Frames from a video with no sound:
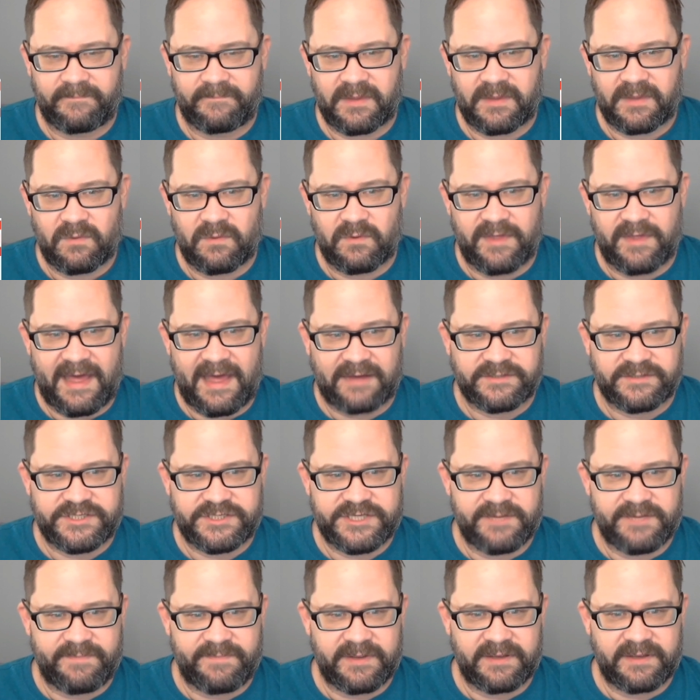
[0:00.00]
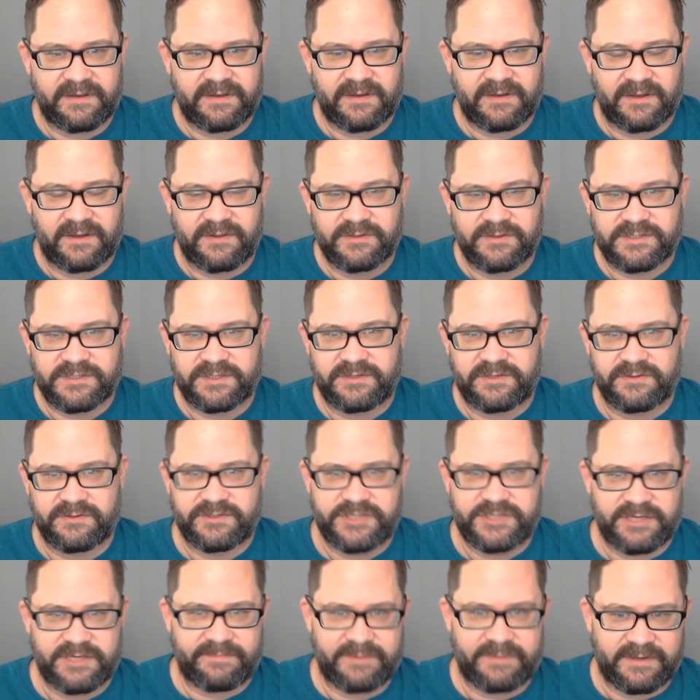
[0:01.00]
without shipping. I usually do
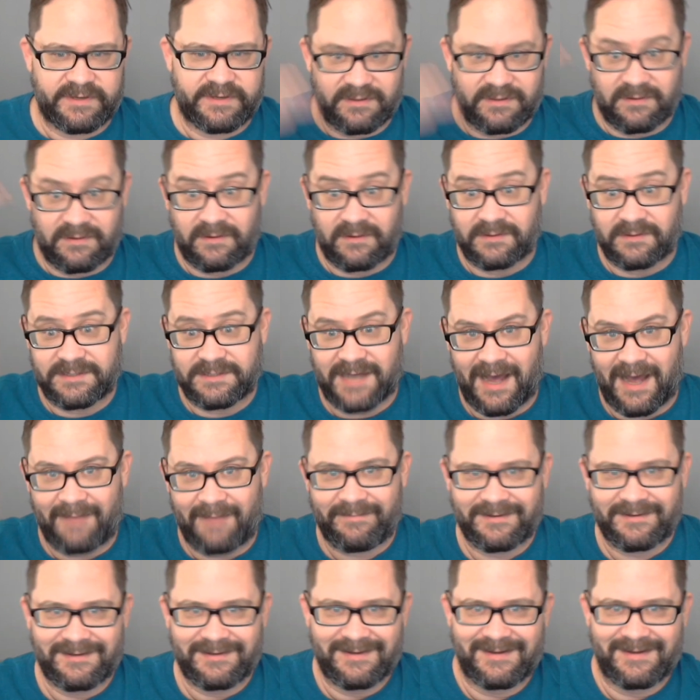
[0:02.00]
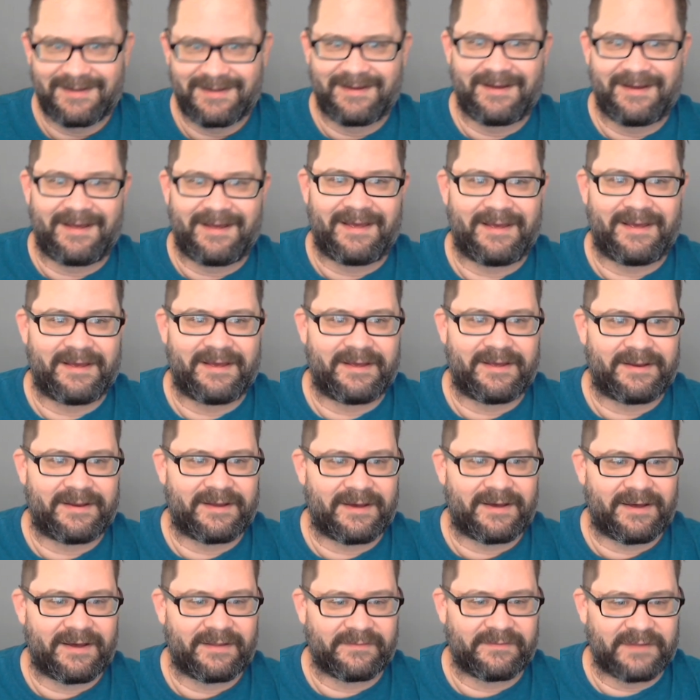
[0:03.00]
shipping on top. And
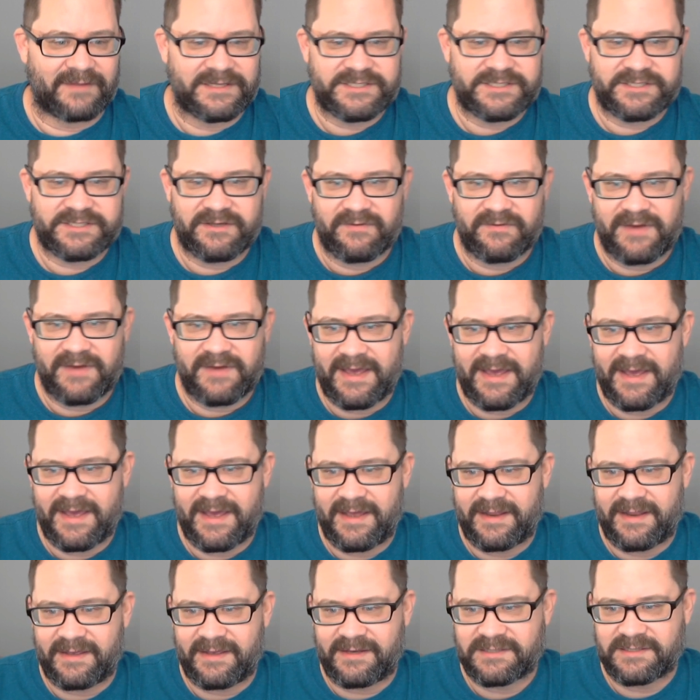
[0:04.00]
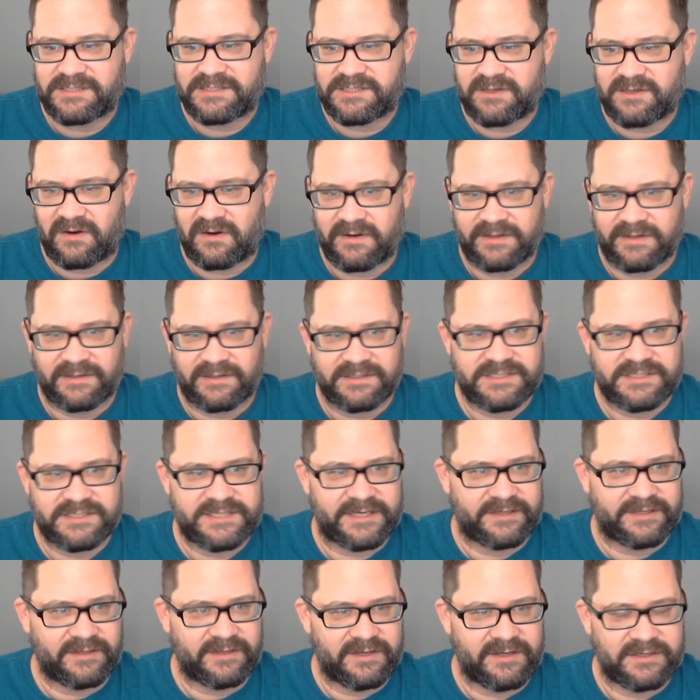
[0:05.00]
let's go ahead and get started. Let's
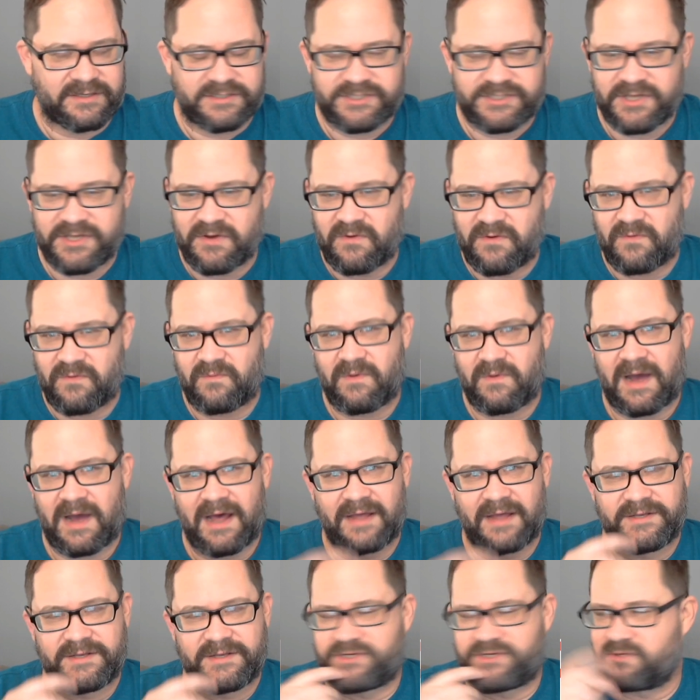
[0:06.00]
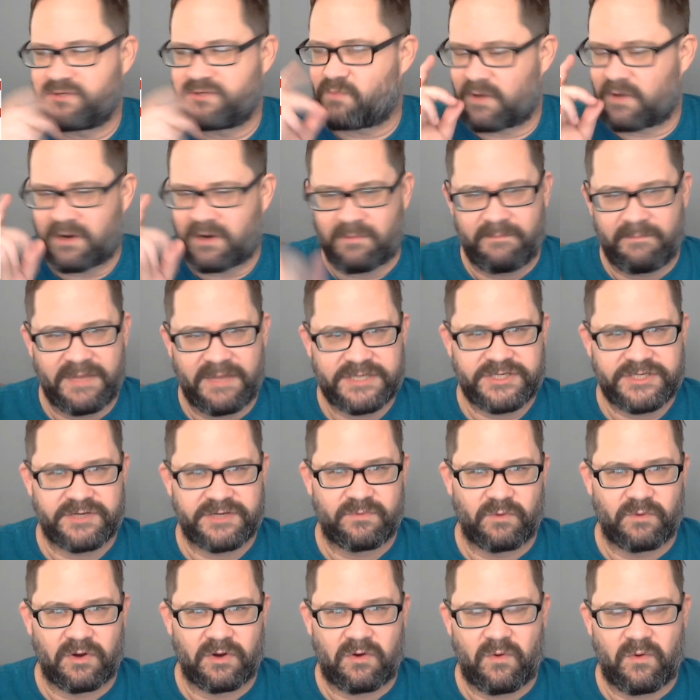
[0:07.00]
take a look. So I do want to
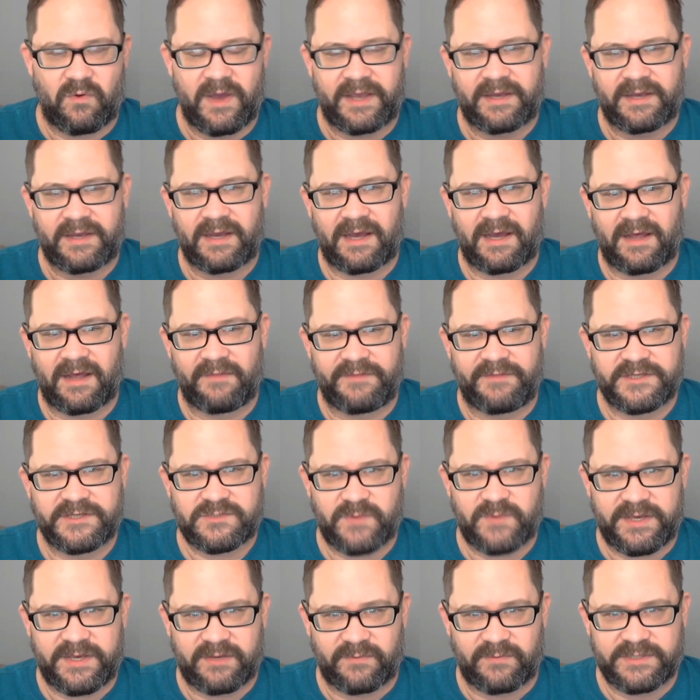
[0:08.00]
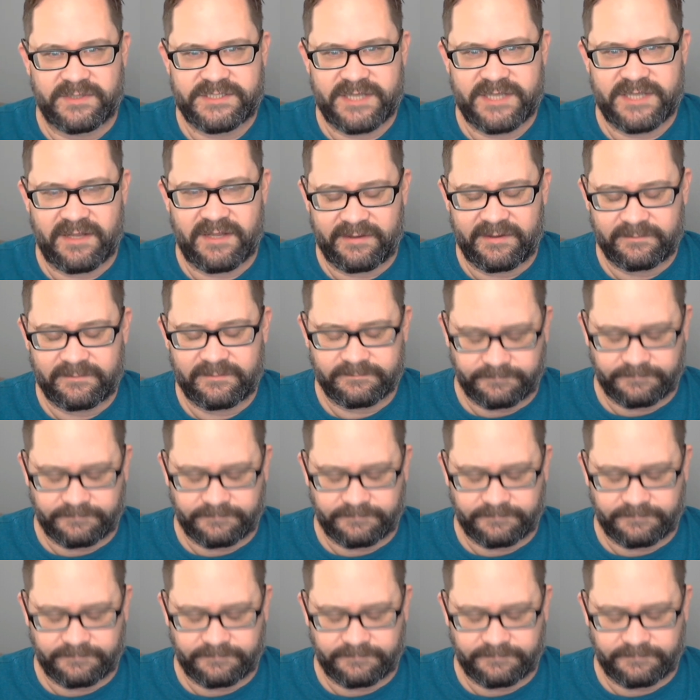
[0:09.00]
mention real quick, This Week in Reselling,